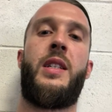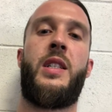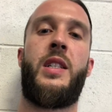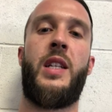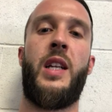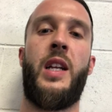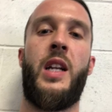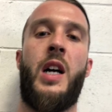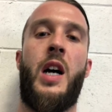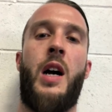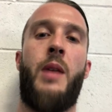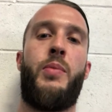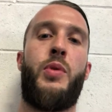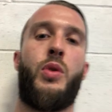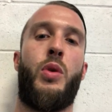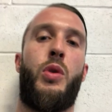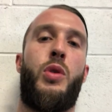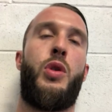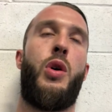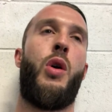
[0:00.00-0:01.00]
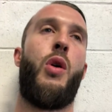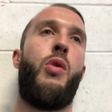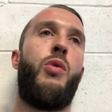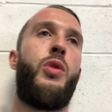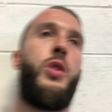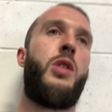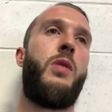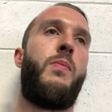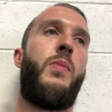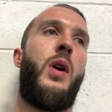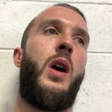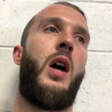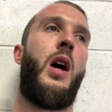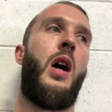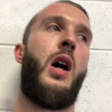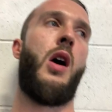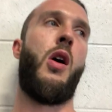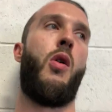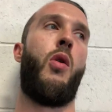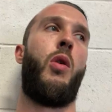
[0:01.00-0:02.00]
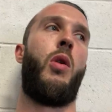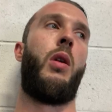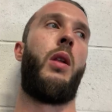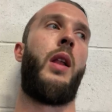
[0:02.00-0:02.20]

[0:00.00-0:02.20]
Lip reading: sit-ups or toes to bar or